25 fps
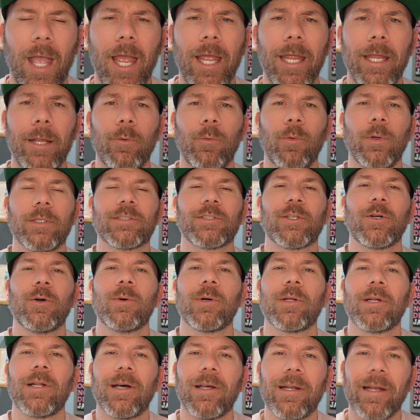Hey, what's
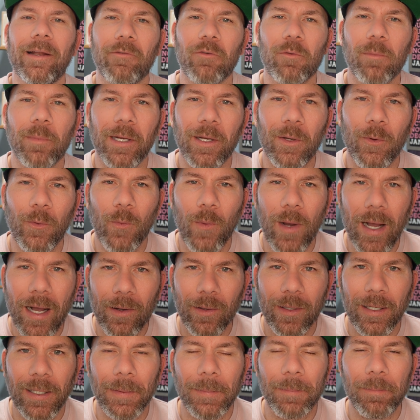going on, everybody?
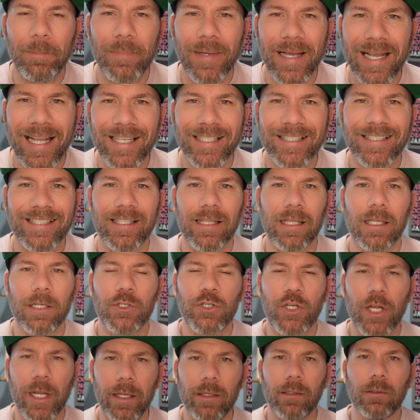Welcome back to the
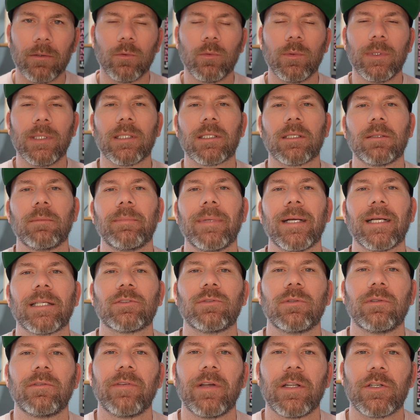channel. Welcome back
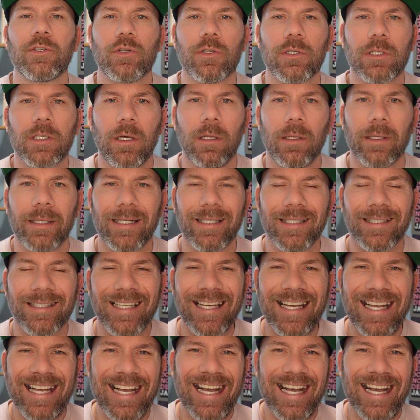to Adventures Calling Us.